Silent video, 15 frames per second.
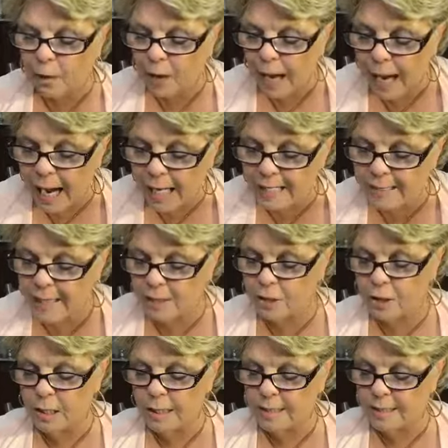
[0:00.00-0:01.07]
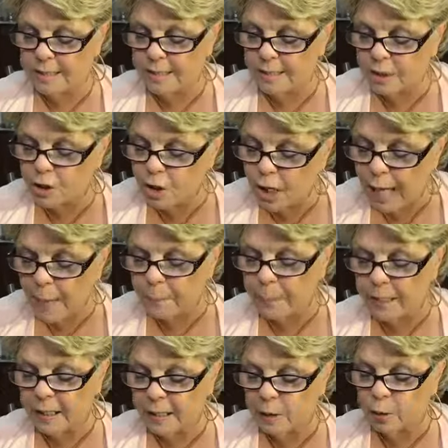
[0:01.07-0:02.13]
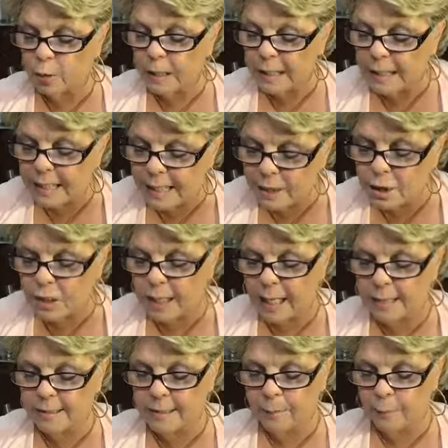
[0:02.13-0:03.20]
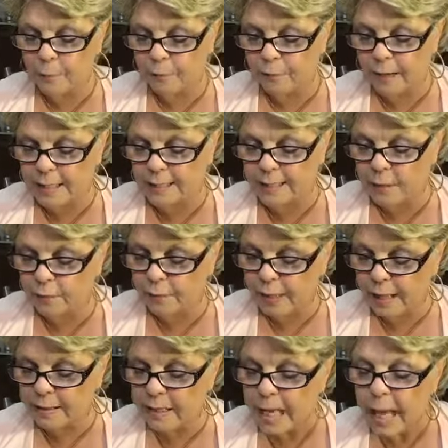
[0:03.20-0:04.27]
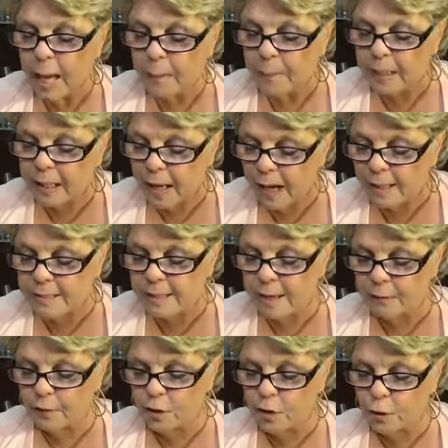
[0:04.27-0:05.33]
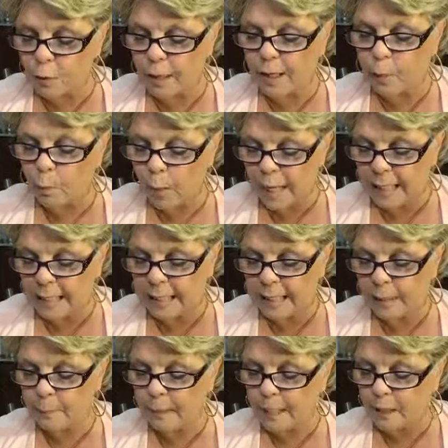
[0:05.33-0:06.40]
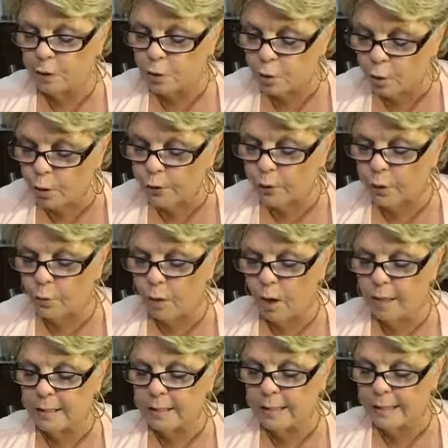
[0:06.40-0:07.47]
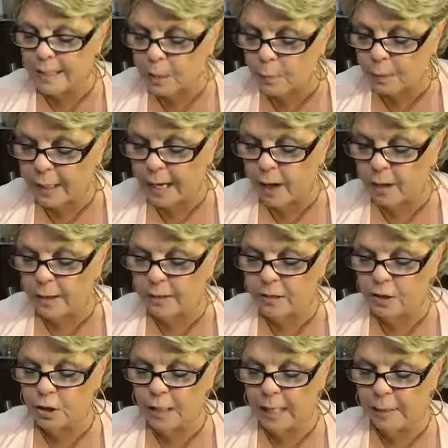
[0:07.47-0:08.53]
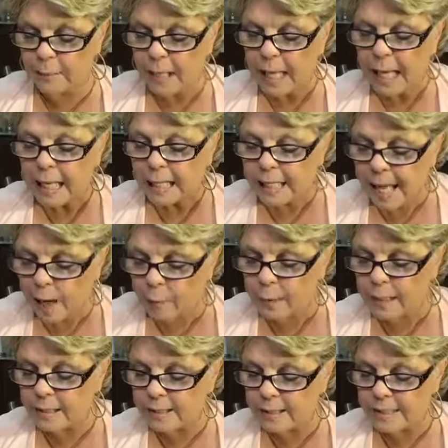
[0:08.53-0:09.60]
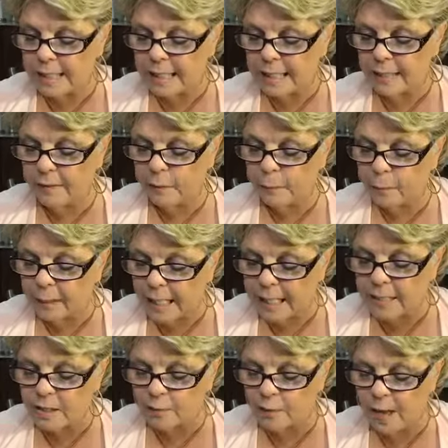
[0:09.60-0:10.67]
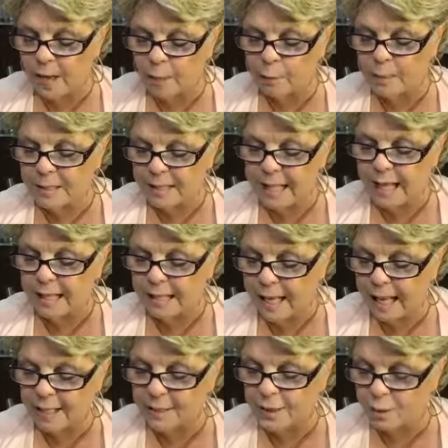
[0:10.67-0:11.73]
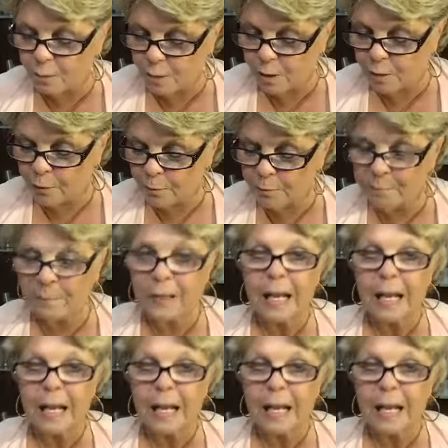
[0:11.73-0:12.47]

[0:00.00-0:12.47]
our eyes on Jesus, the champion who initiates and perfects our faith. Because of the joy awaiting him, he endured the cross, disregarding the shame. Now he is seated in the place of honor beside God's throne.